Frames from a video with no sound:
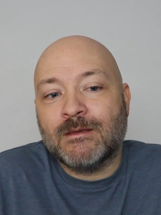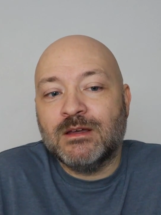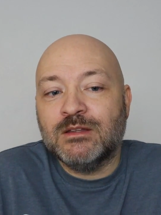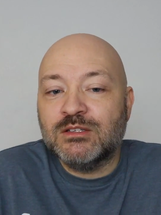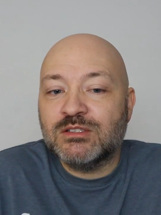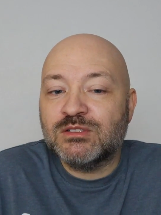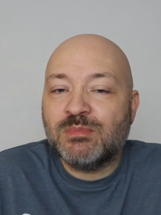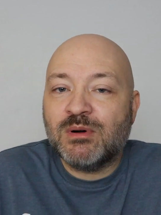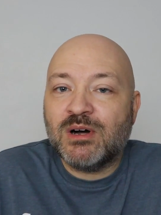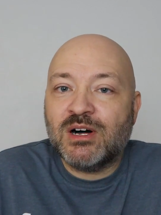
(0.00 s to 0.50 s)

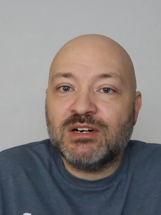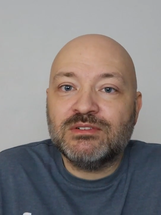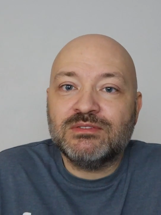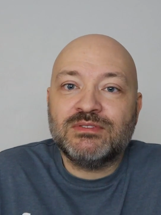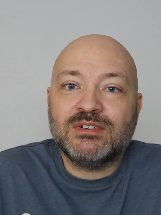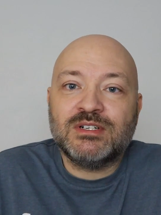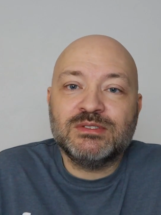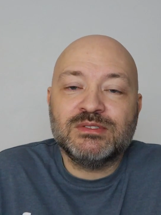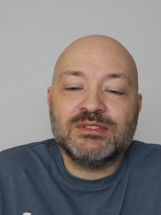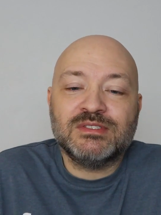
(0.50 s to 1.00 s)
And this Paul
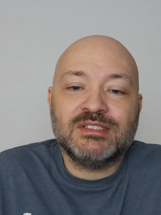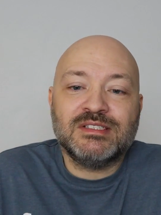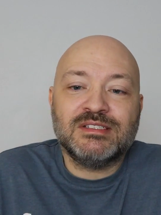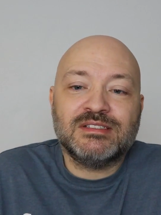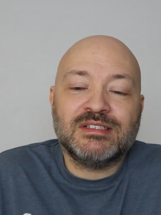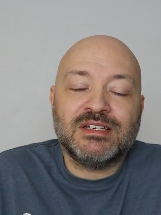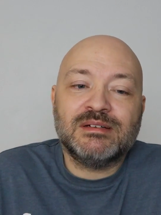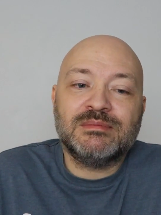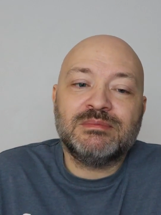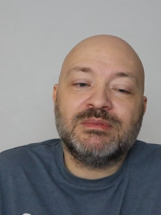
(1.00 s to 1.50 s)
follows the
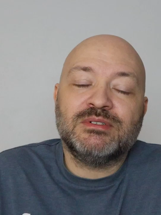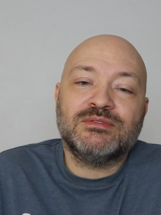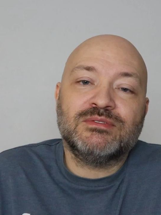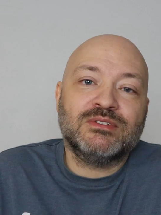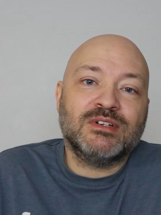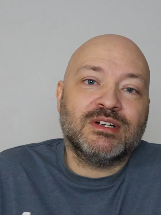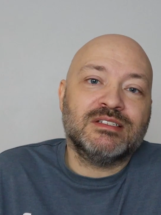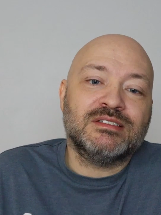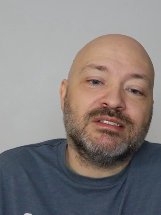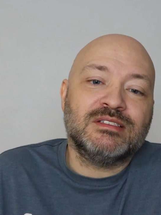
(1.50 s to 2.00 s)
example of
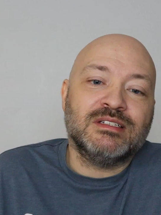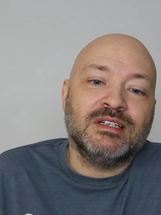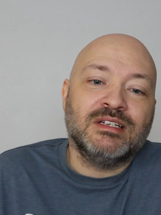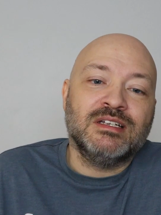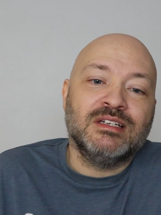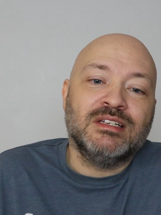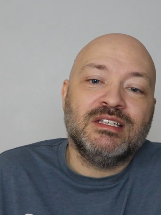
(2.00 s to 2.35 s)
Christ.